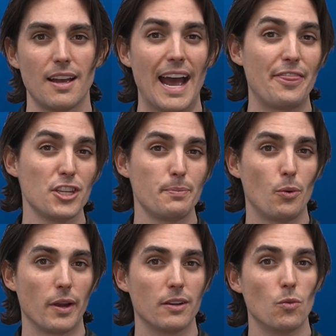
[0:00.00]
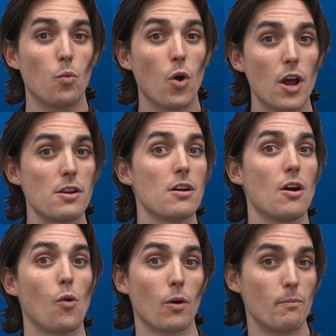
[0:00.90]
At this point, one
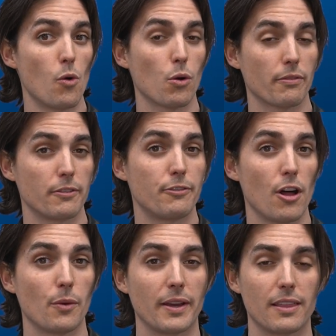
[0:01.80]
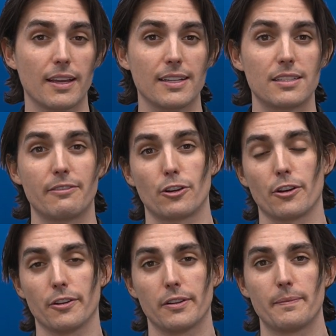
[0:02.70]
or more of the following things have
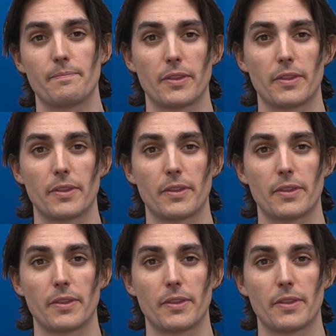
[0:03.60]
occurred.